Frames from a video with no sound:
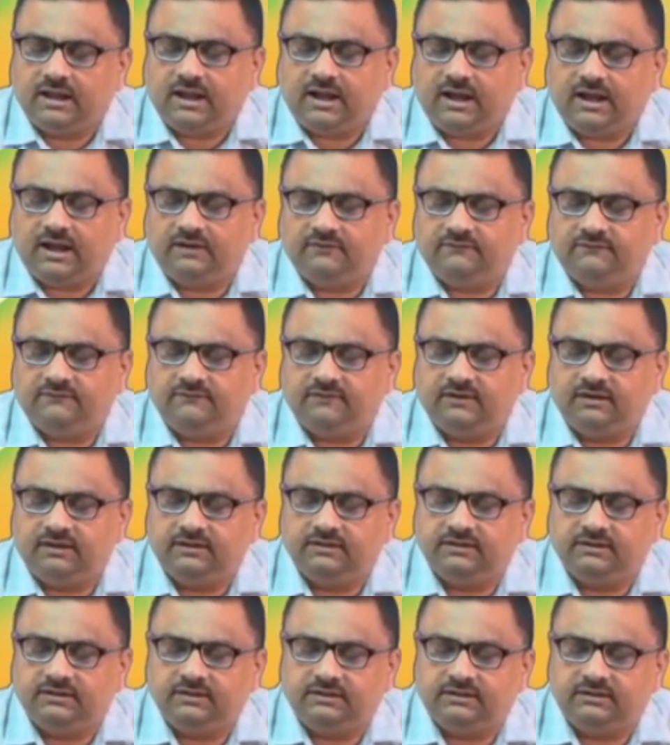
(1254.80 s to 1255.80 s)
And
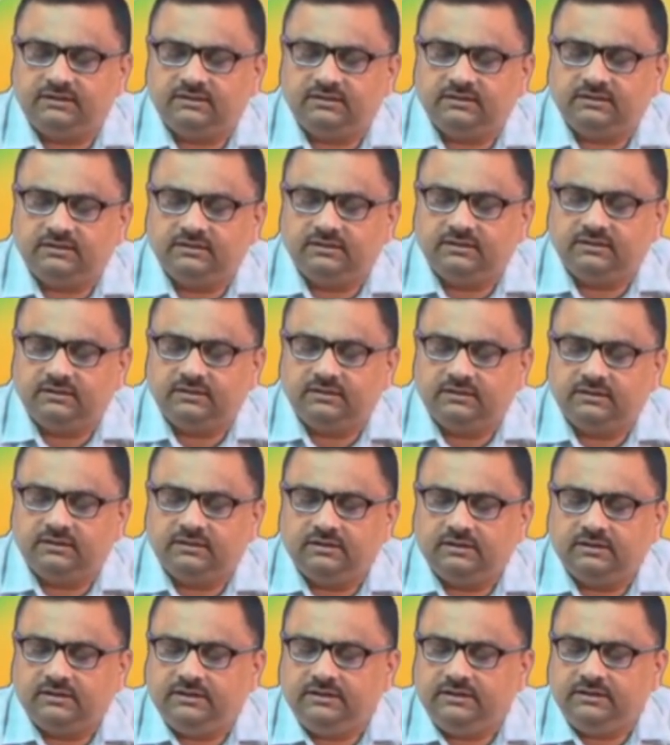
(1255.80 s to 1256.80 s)
further
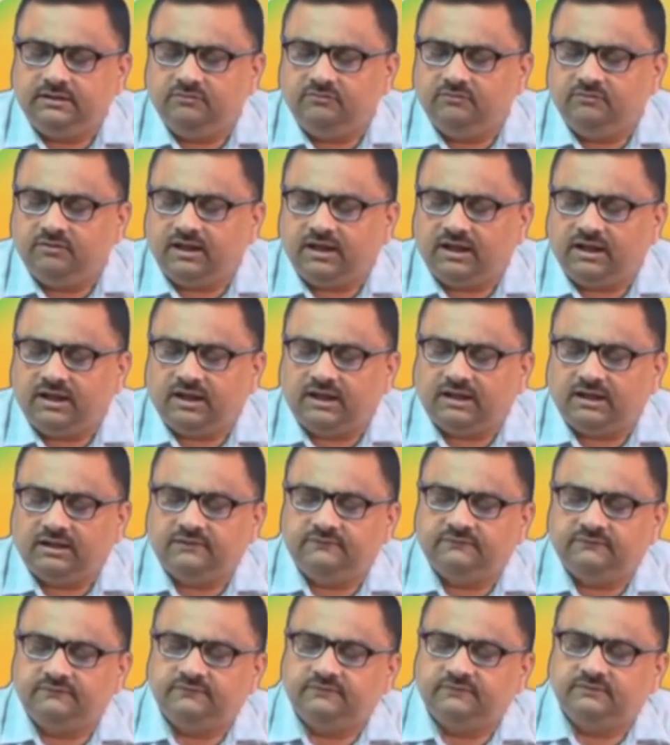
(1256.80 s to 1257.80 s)
you
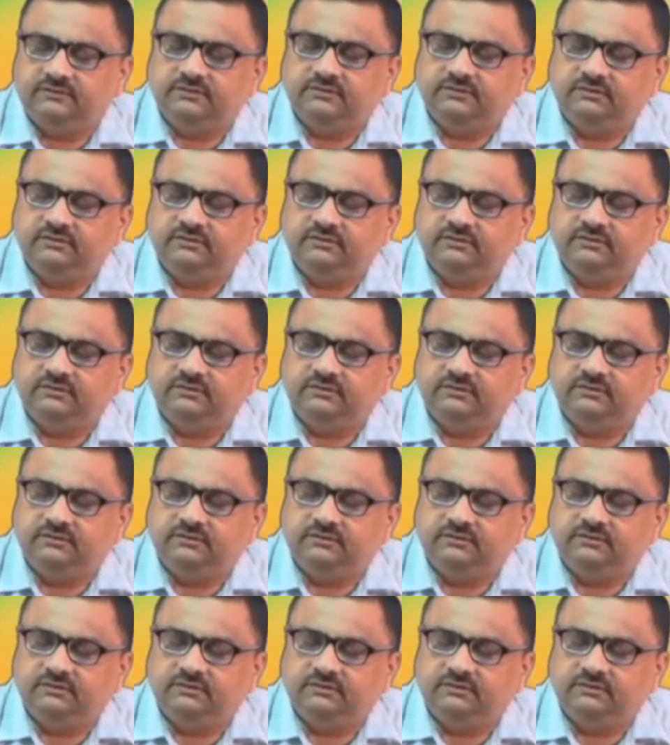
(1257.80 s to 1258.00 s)
have,